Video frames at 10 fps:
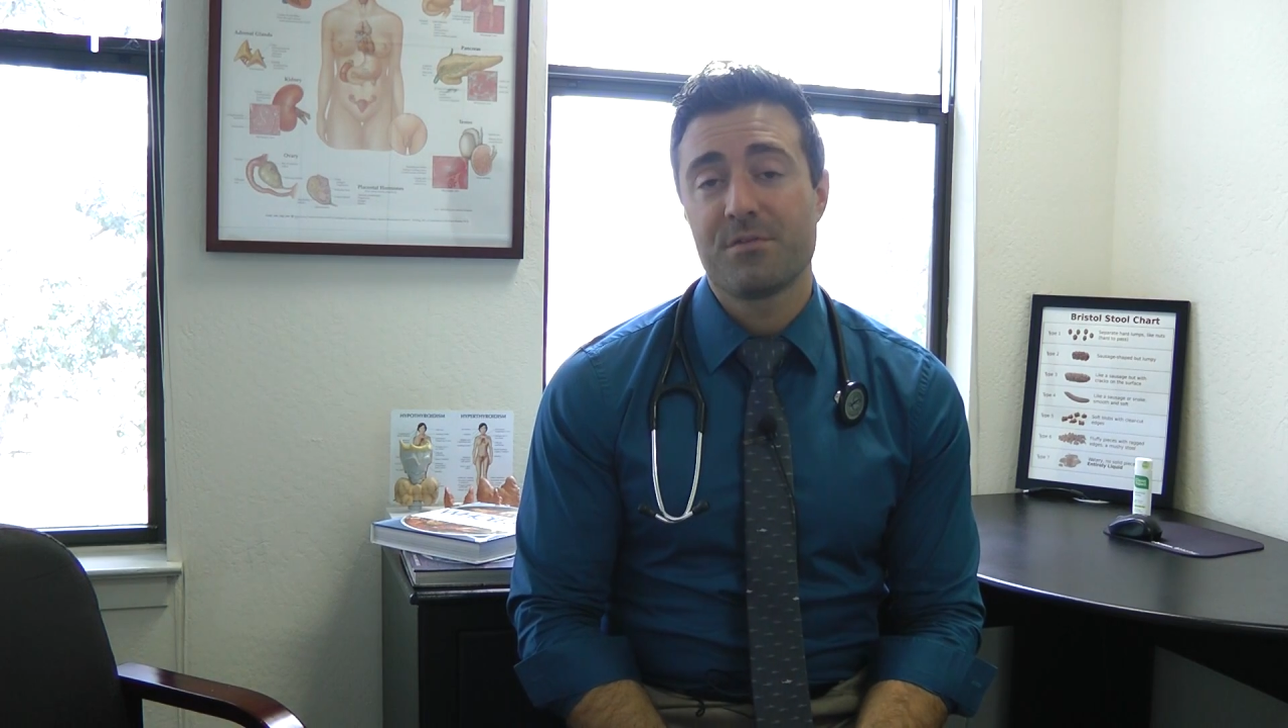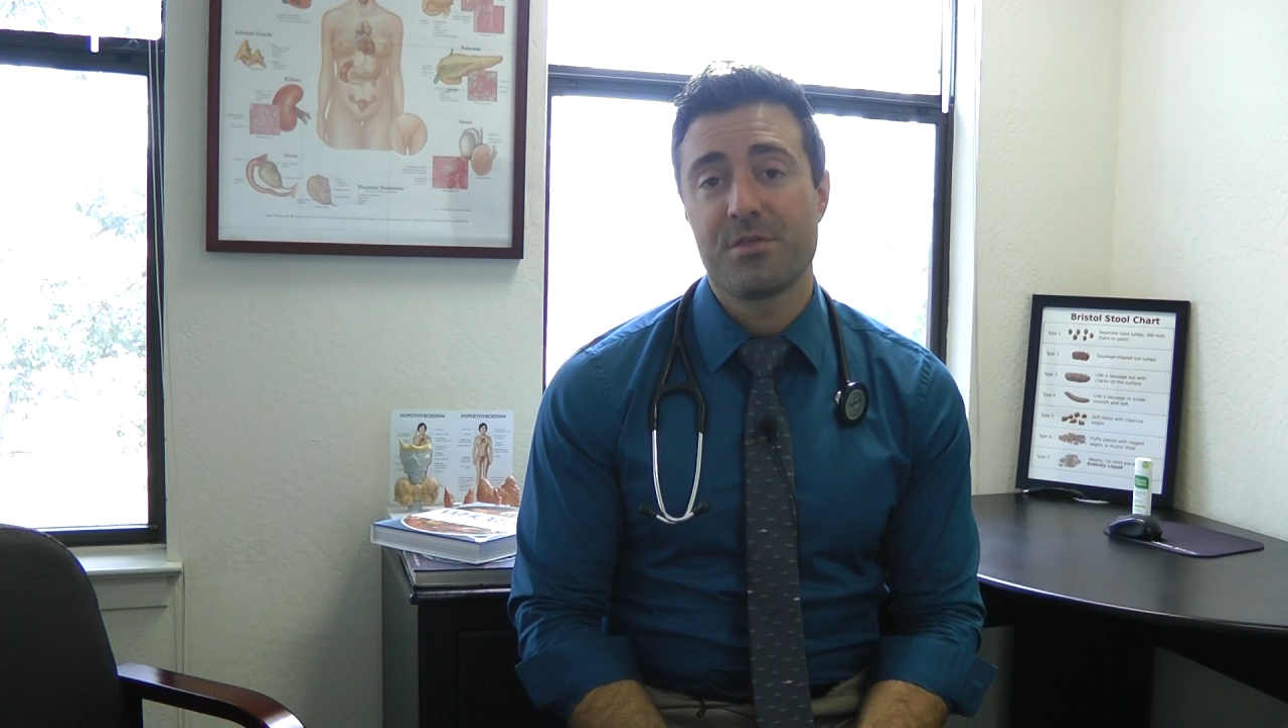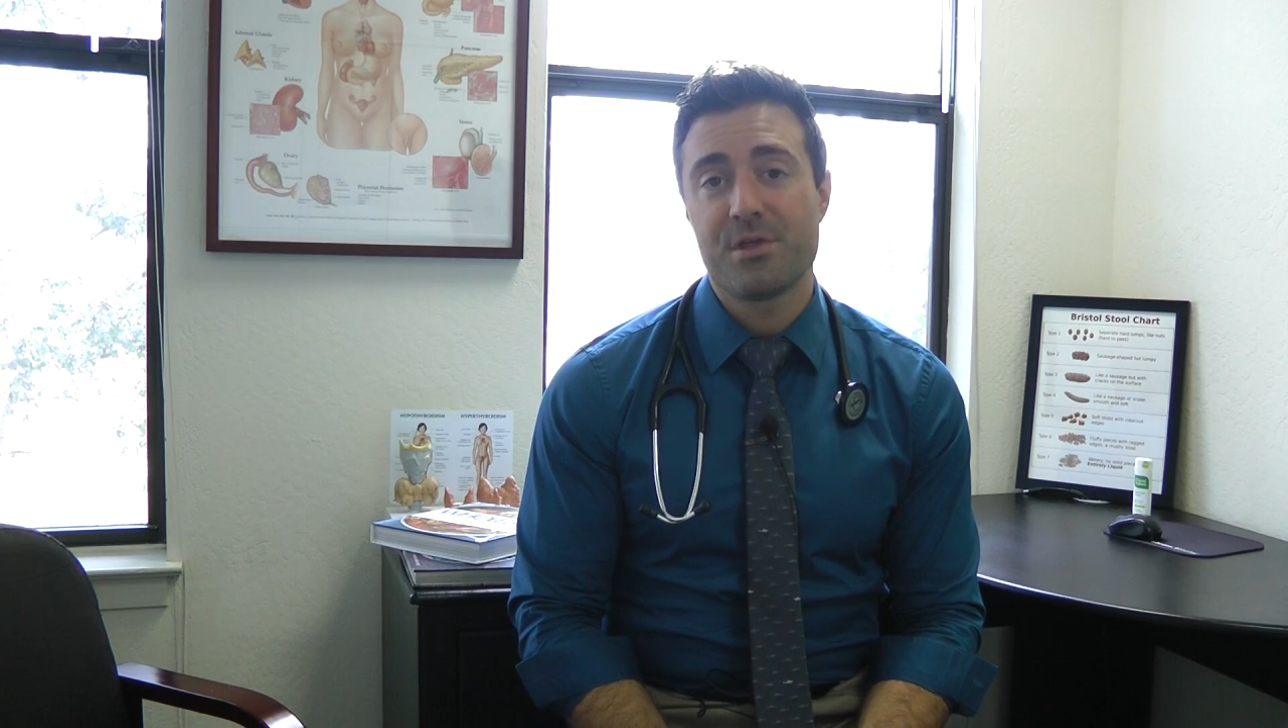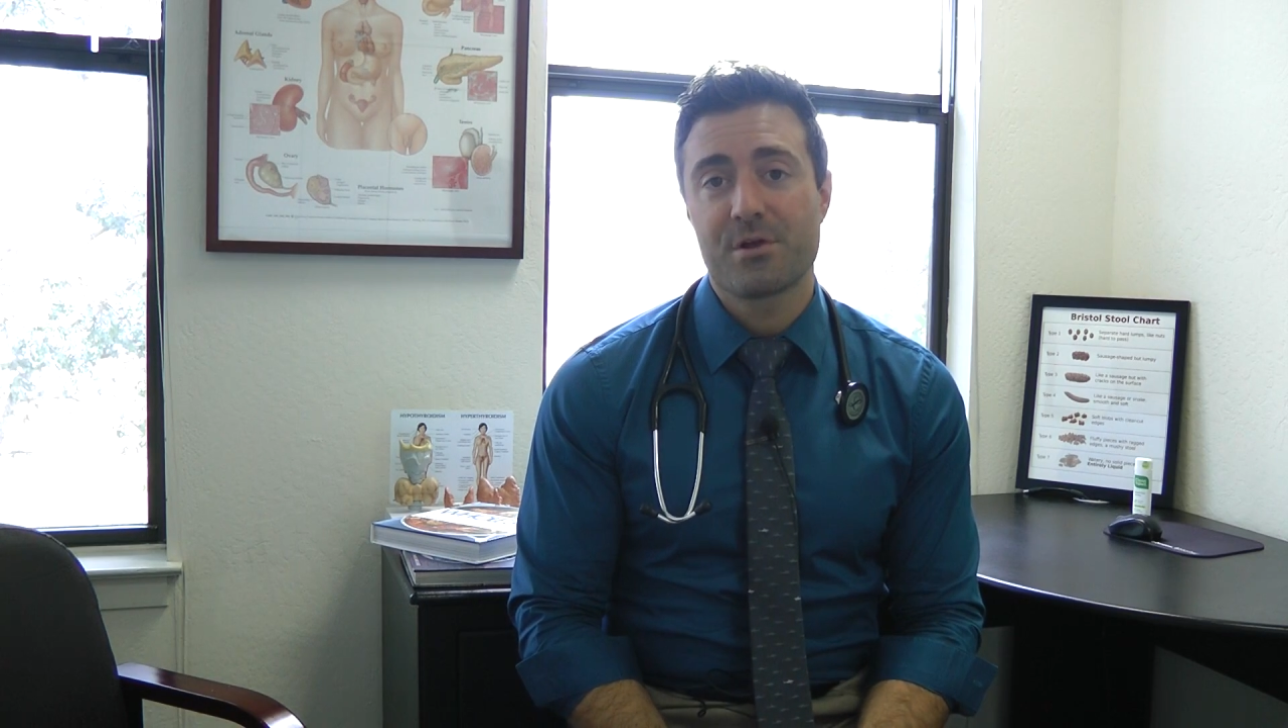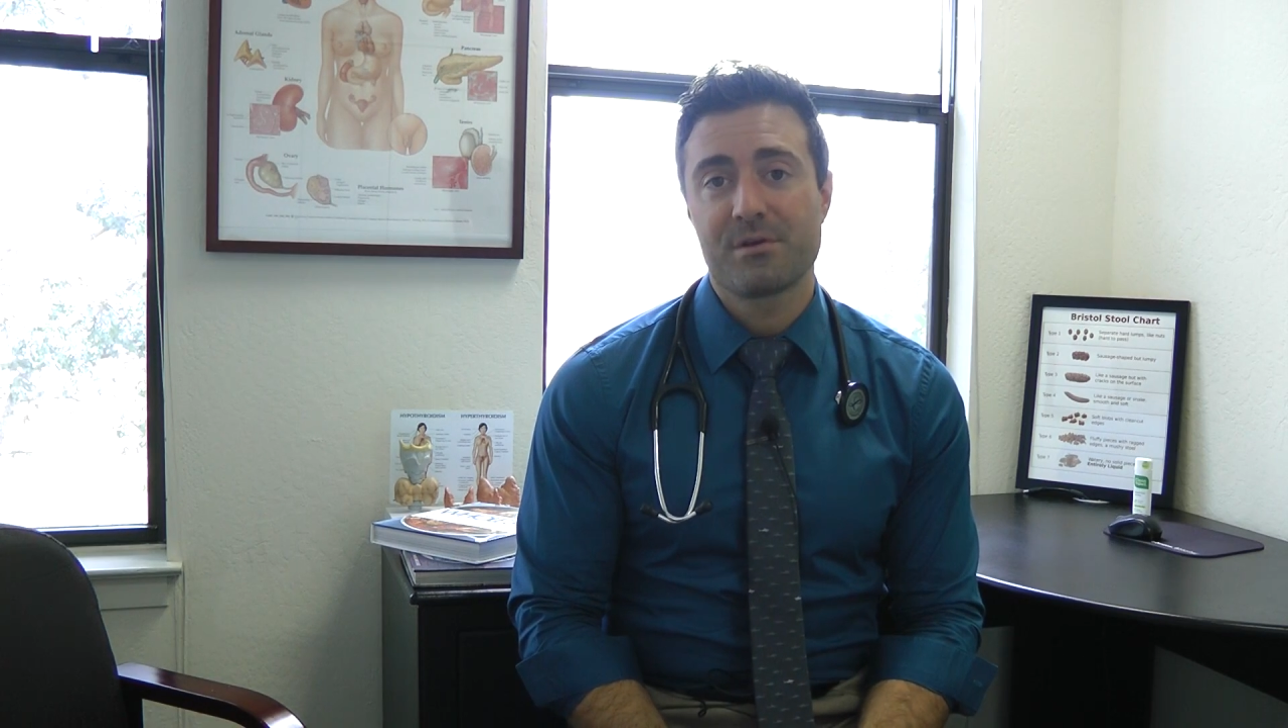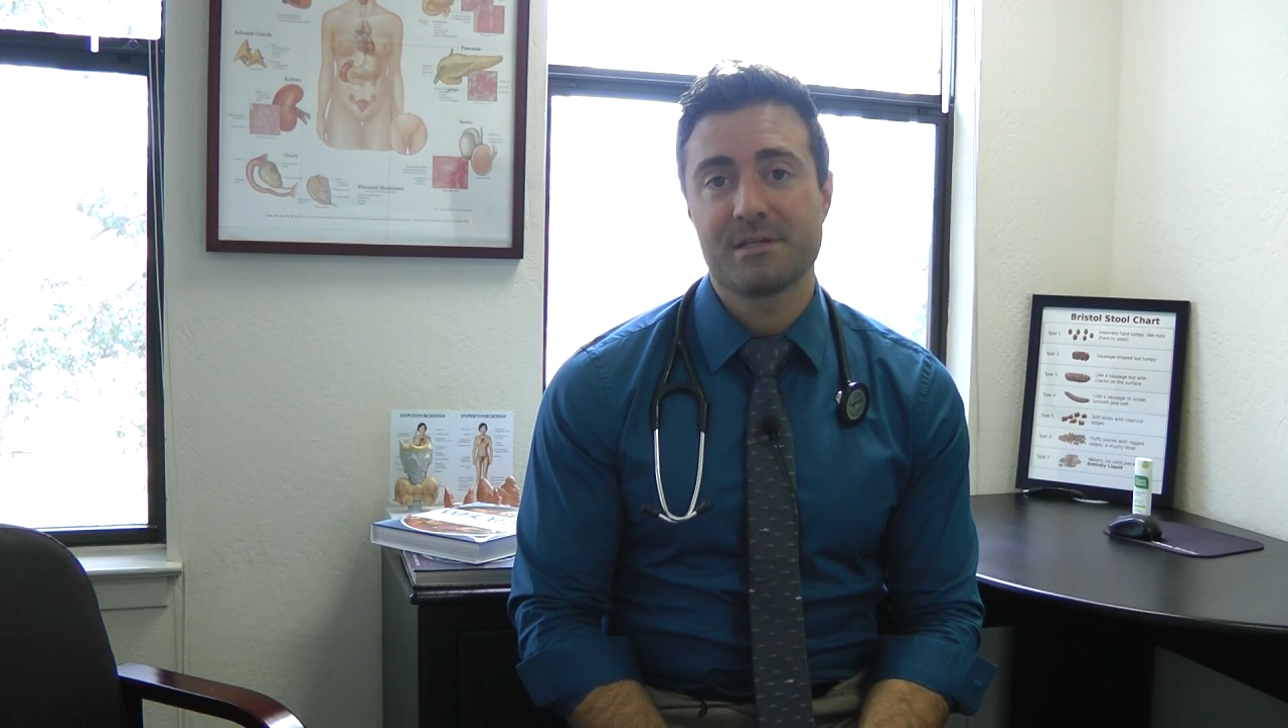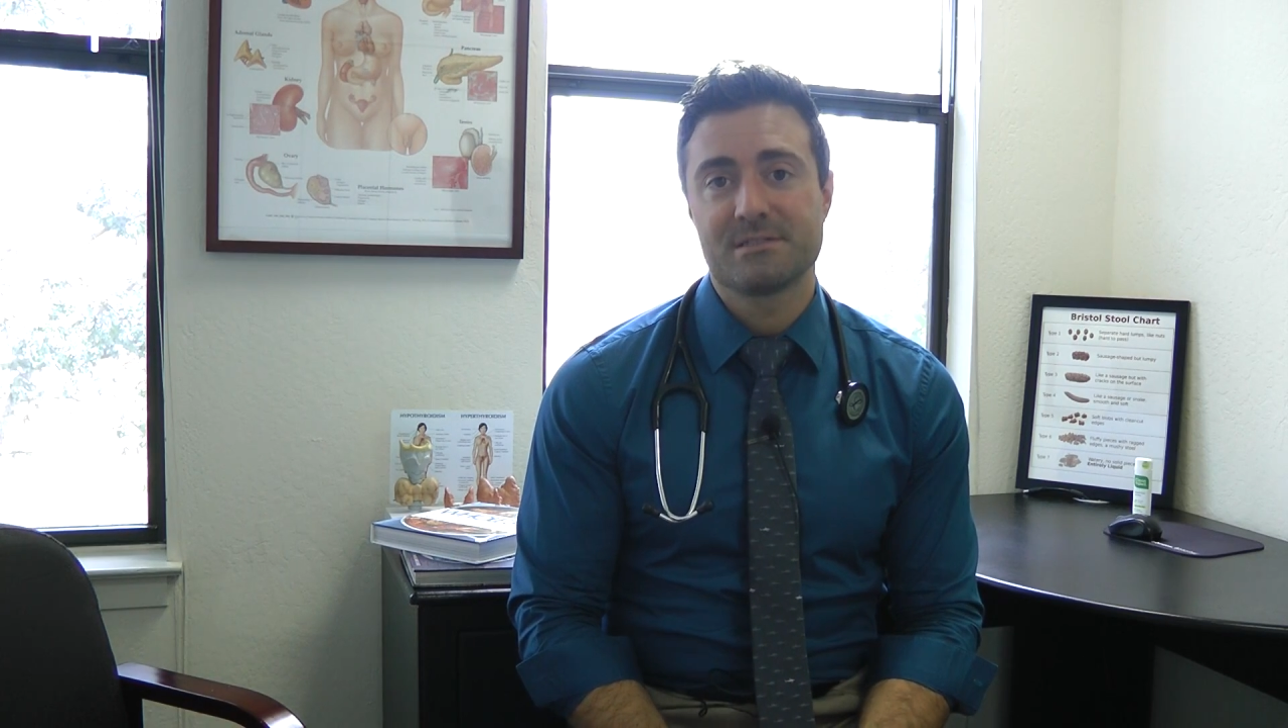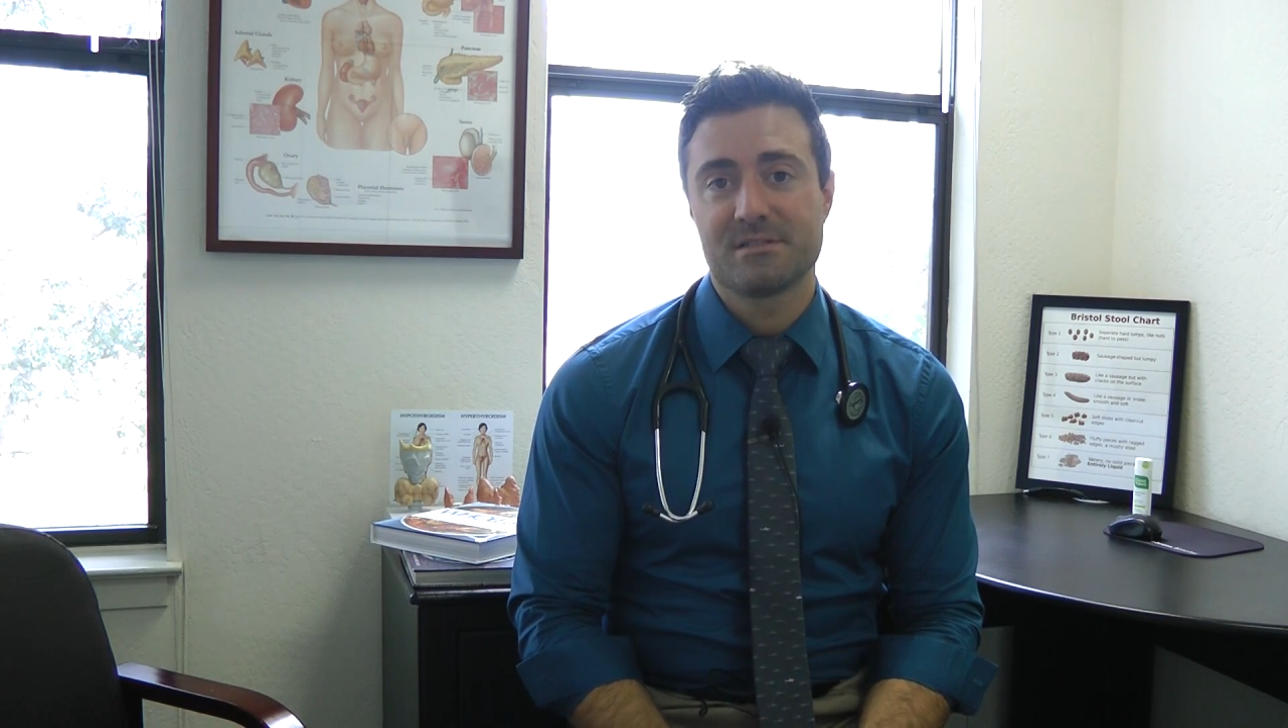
if the theory is